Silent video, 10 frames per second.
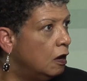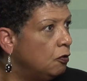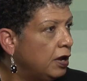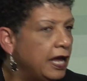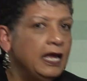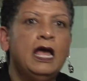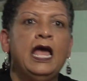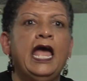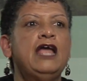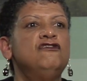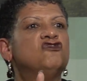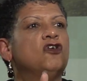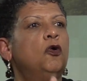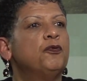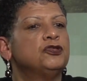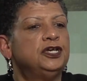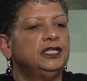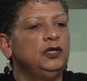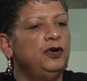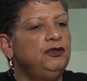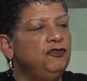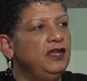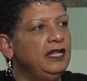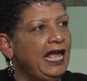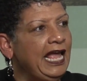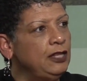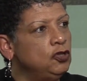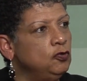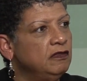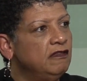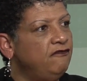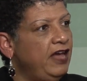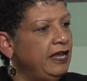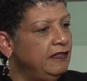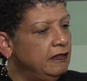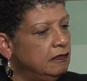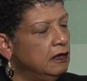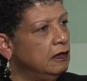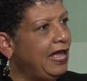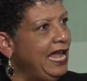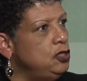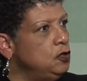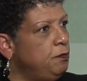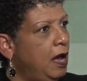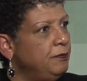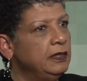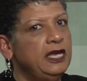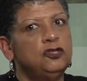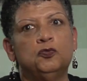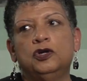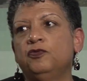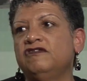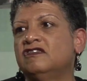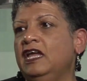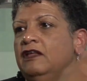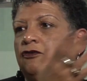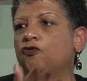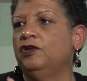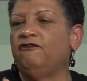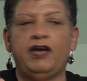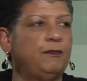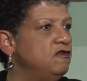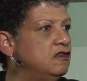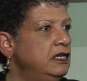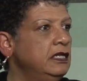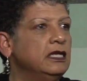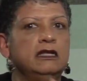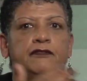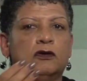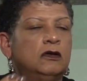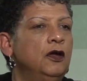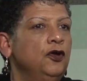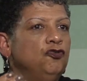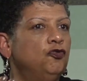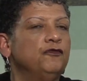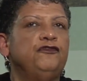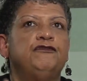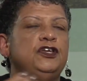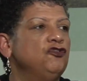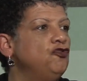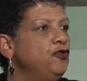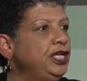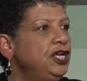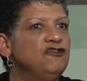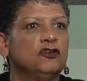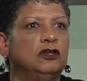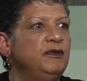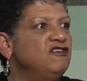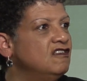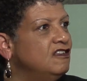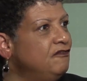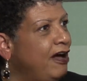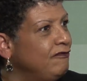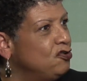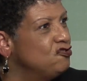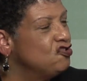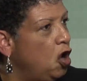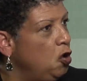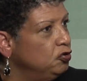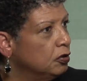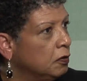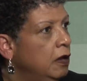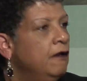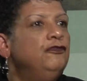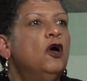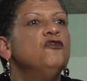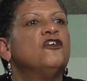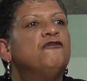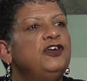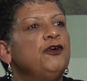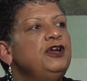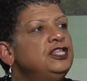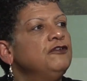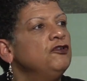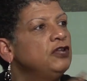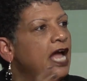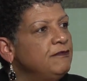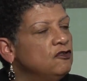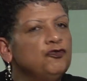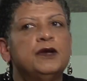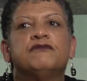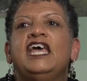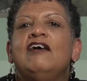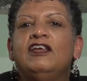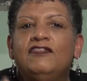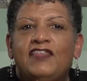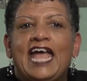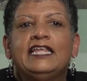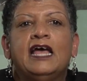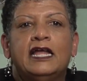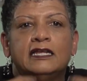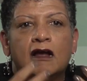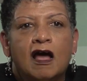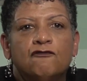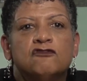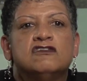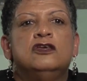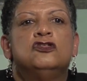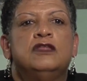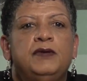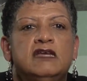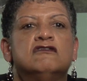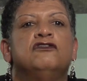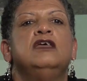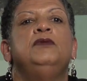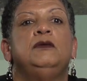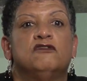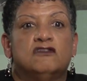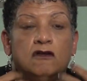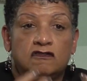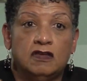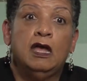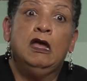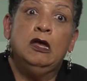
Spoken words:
Okay. Mm-hmm. And so particularly when you then add to it the fact that the aging population, what are we saying? The 25% in another 15 to 20 years are going to be 65 years and older. Mm-hmm. Those are very different types of trips. Having right. that kind of conversation that begins, so then people start saying,